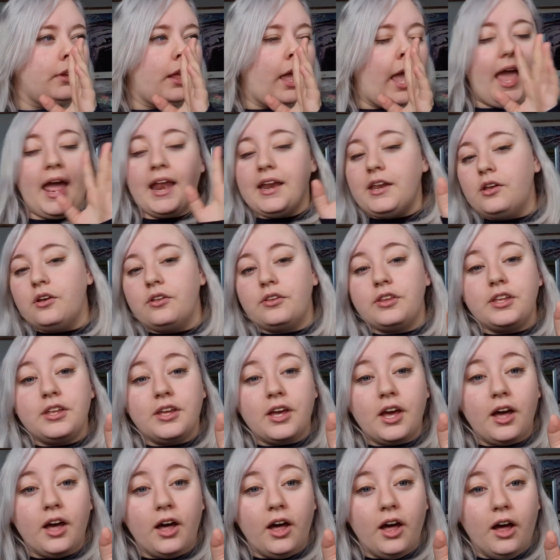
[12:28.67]
any other
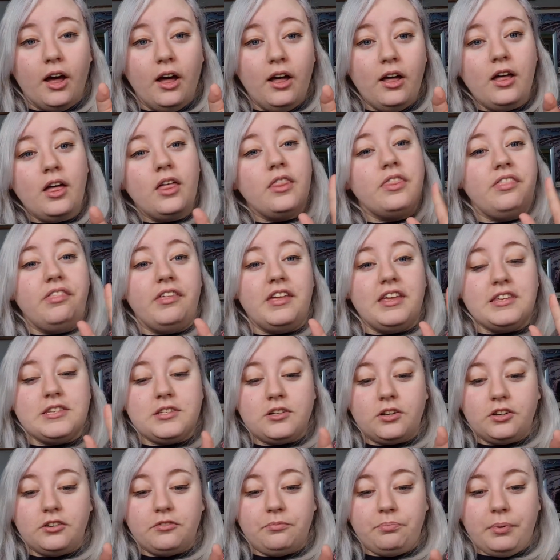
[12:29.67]
year, these
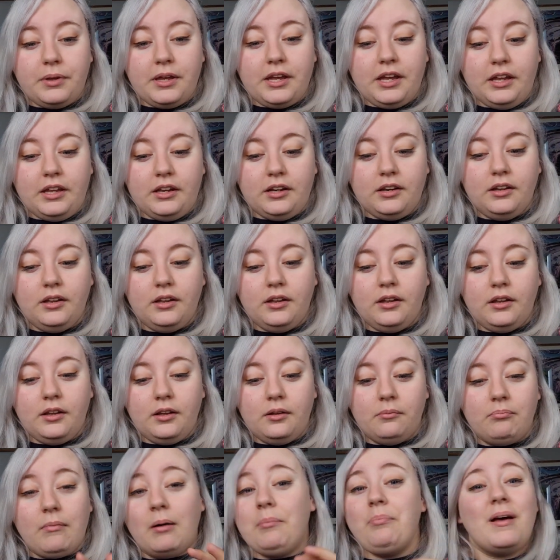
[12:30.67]
could have been
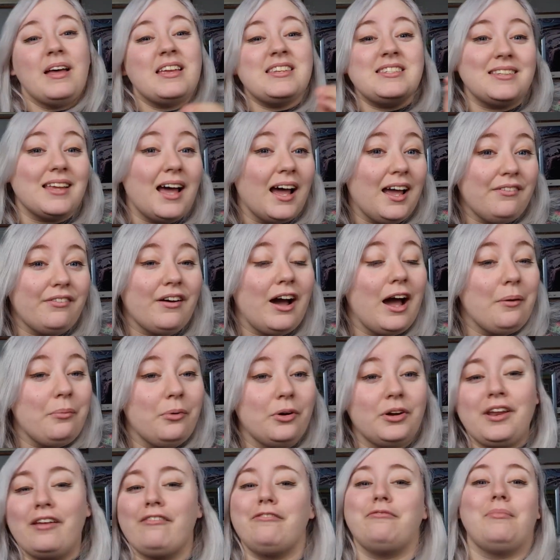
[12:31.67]
my best sci-fi
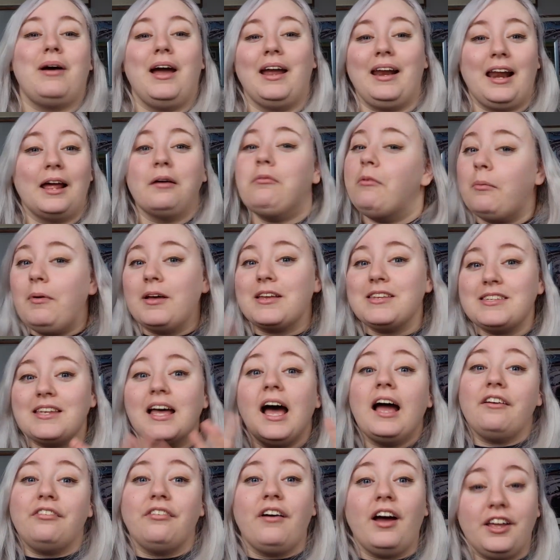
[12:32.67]
book, never mind like my best
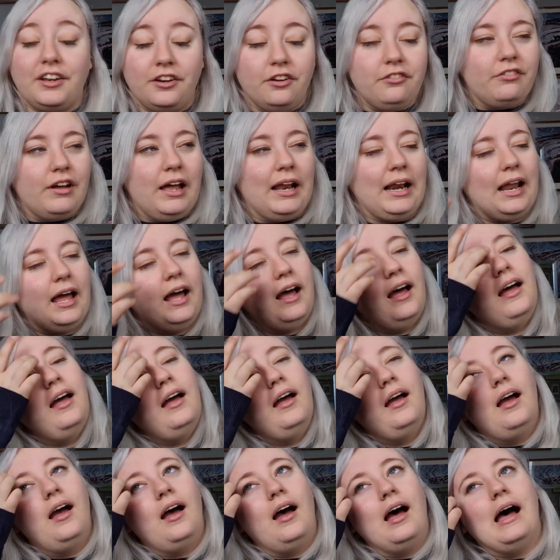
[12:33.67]
sci-fi novella.
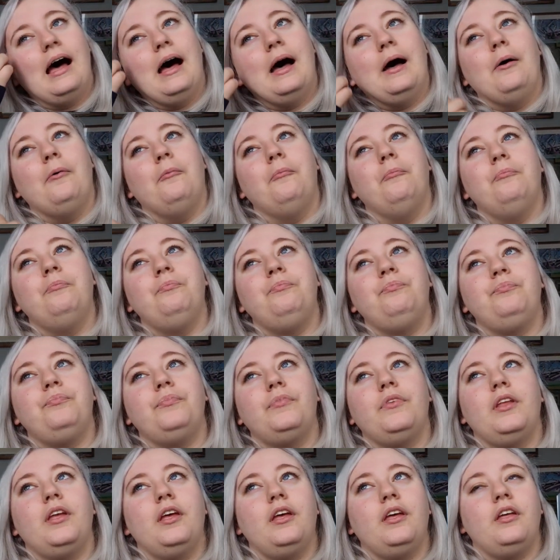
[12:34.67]
Um,
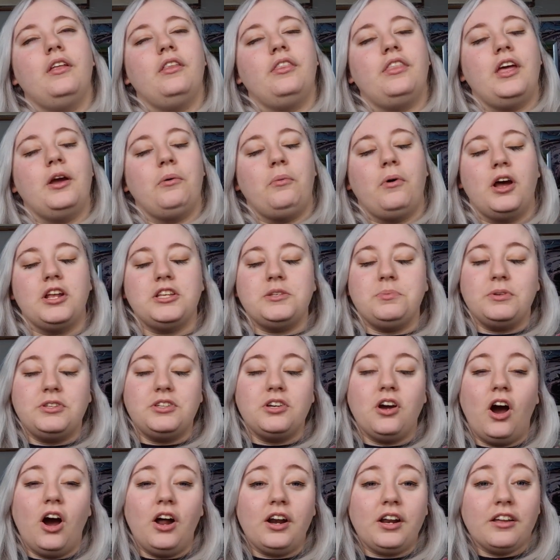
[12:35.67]
they were to be
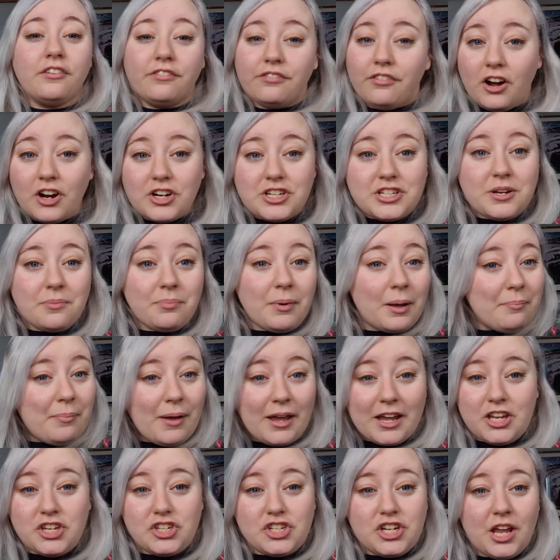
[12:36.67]
taught, Fortunate by
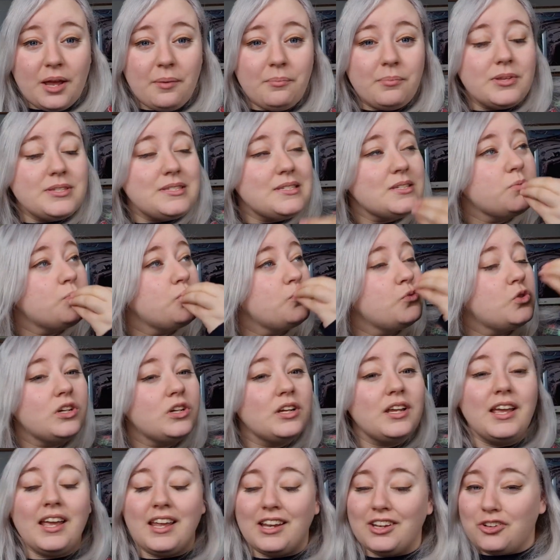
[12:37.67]
Becky Chambers,
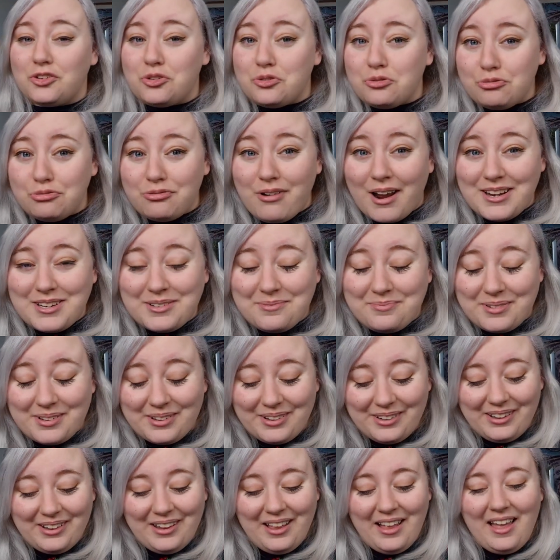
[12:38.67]

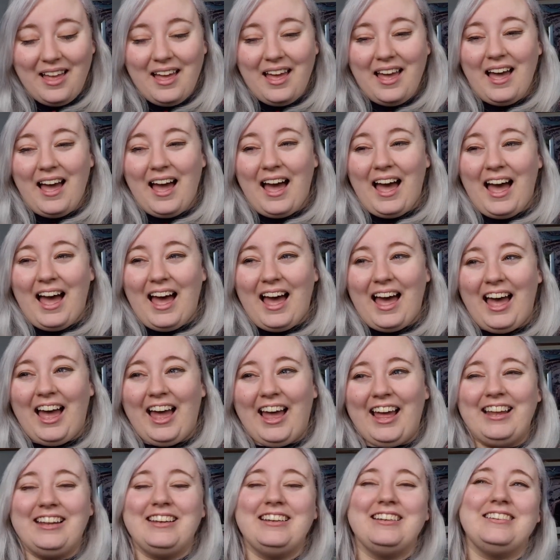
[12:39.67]
incredible,
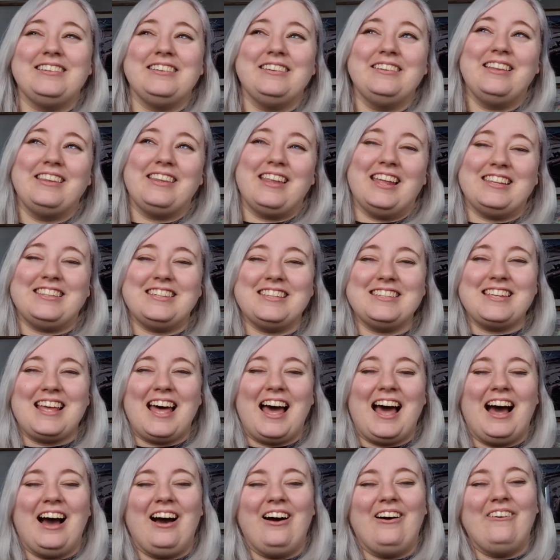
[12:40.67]
and this is
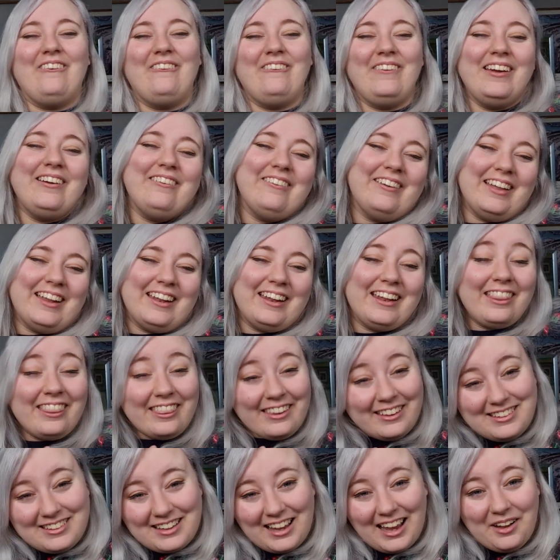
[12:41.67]
how we win
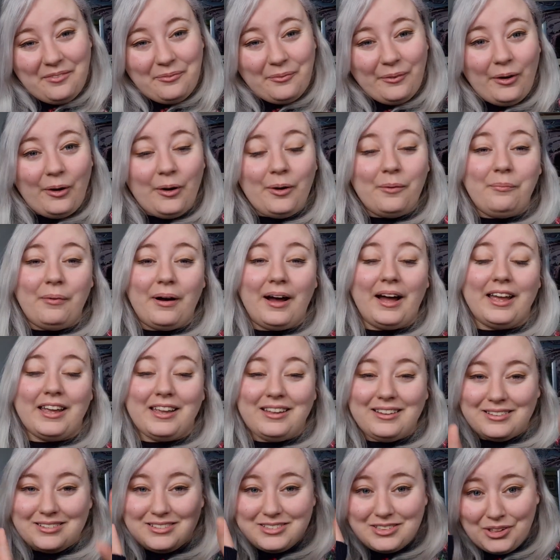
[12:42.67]
the Time War by
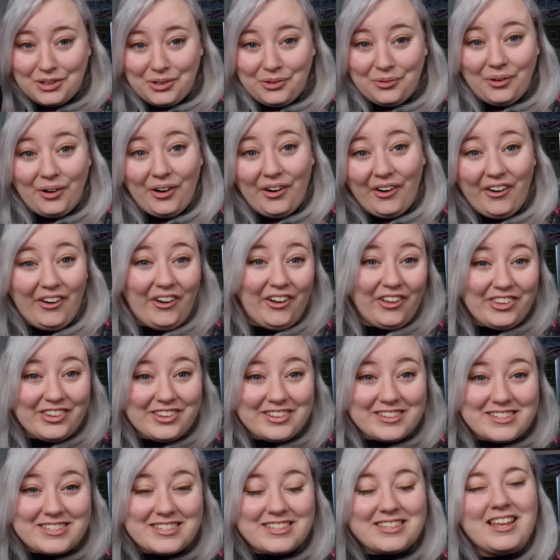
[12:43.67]
two
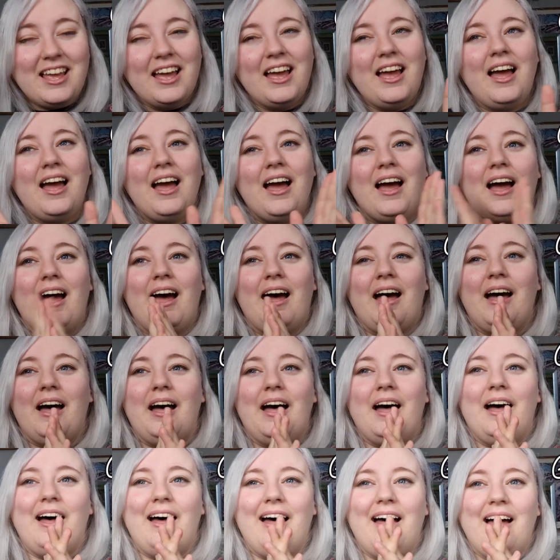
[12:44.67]
authors.
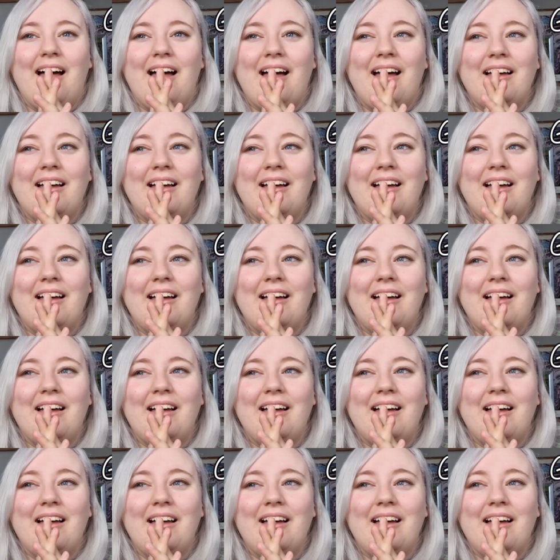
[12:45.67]
Uh,